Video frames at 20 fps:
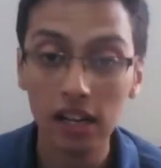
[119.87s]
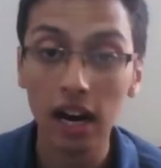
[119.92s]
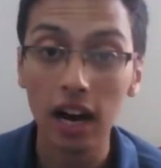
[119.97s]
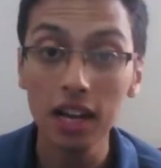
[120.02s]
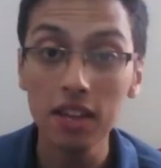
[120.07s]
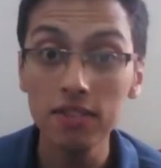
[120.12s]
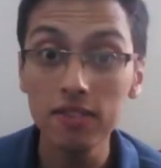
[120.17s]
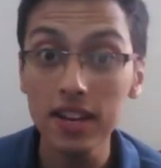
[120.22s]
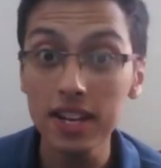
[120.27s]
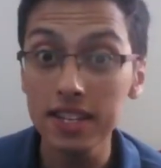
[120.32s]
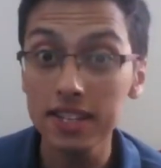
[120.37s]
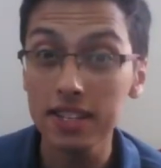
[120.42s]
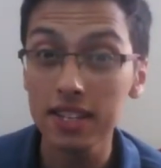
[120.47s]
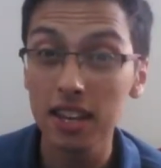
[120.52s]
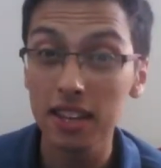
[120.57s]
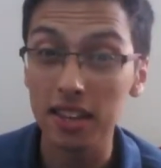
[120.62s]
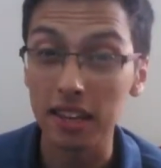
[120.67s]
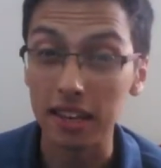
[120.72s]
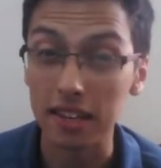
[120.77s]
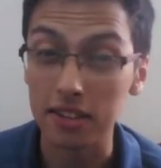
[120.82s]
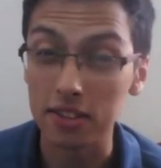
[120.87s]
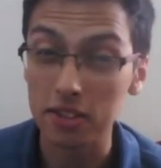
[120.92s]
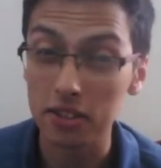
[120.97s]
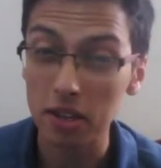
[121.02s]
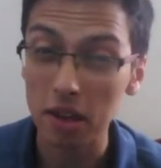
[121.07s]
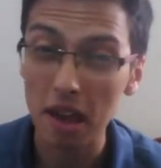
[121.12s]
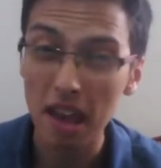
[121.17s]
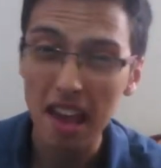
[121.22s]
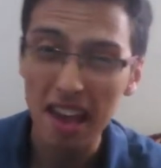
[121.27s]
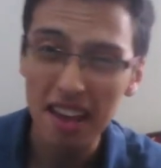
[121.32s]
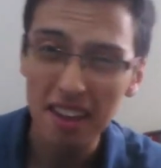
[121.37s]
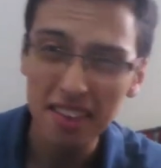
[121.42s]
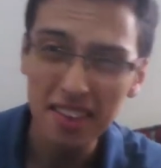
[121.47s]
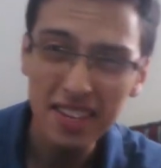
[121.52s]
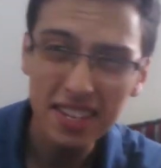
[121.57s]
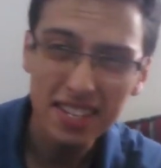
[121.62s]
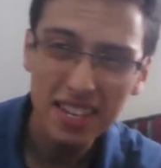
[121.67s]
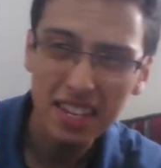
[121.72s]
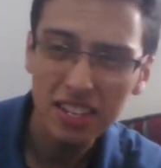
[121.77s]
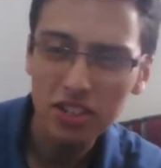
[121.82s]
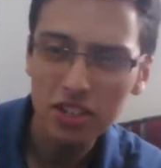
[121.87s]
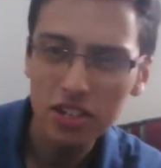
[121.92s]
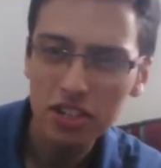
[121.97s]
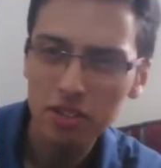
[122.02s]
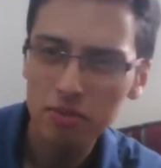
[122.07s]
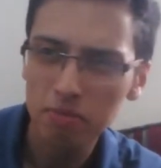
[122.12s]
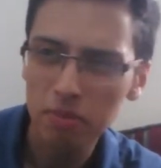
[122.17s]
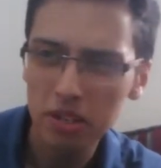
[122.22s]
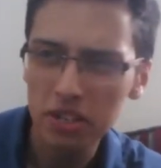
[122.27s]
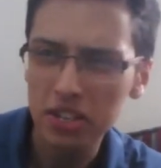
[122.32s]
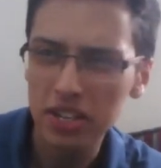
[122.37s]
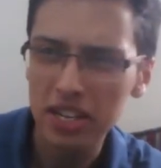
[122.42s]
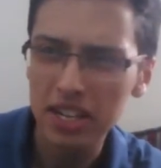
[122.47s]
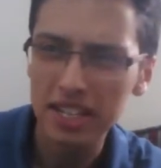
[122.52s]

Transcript: Advanced settings. These are just basically